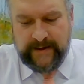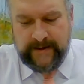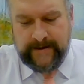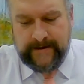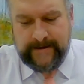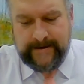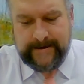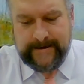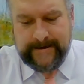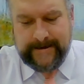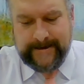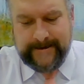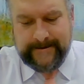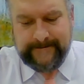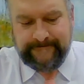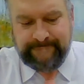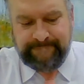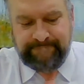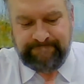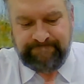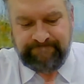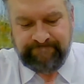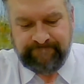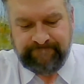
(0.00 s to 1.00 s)

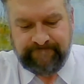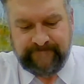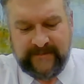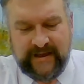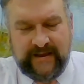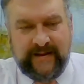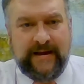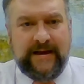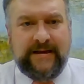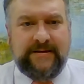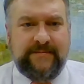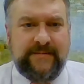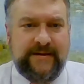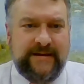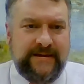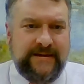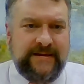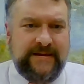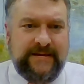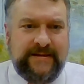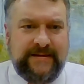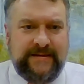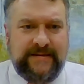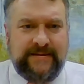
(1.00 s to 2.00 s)
And
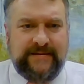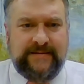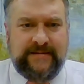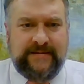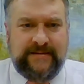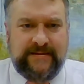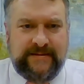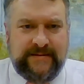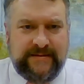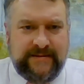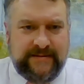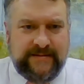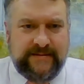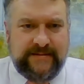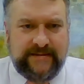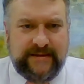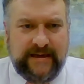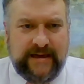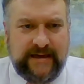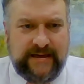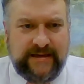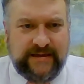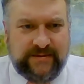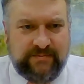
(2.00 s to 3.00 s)

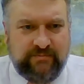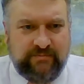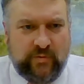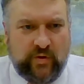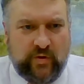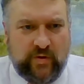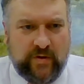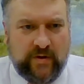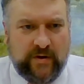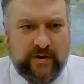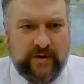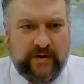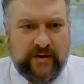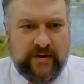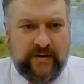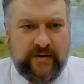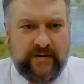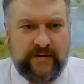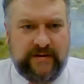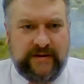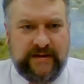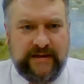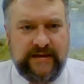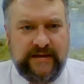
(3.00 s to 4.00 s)
that is more
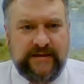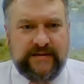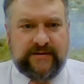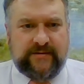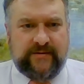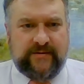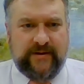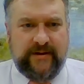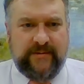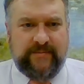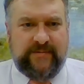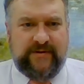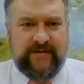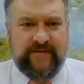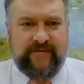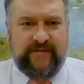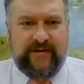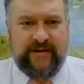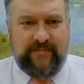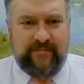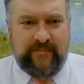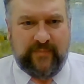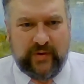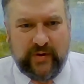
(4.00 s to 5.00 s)
descriptive
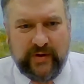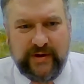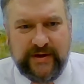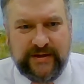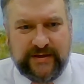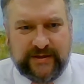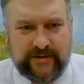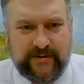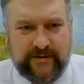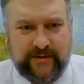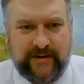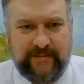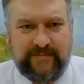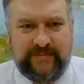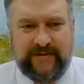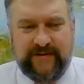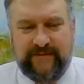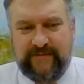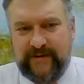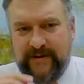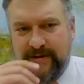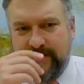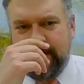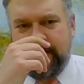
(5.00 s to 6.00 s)
than
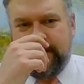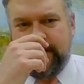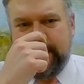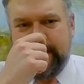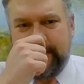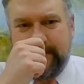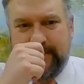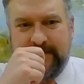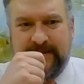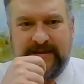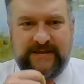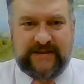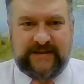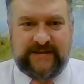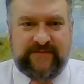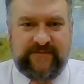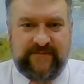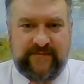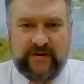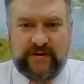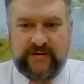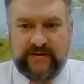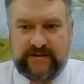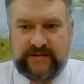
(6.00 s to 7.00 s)
prescriptive. This
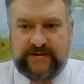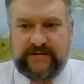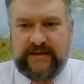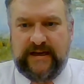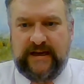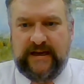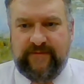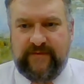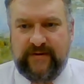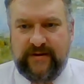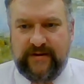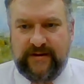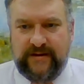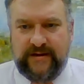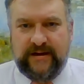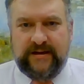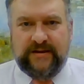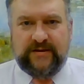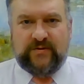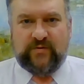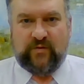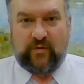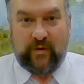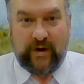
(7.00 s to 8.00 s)
verse 7
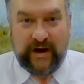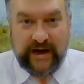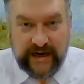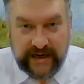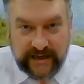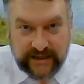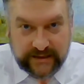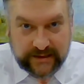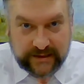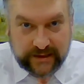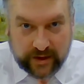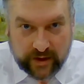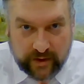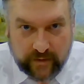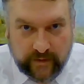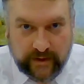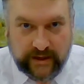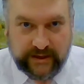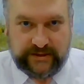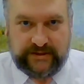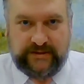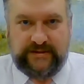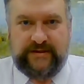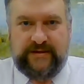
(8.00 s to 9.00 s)
does raise a
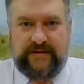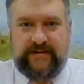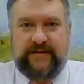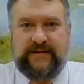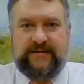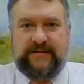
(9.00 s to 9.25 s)
question that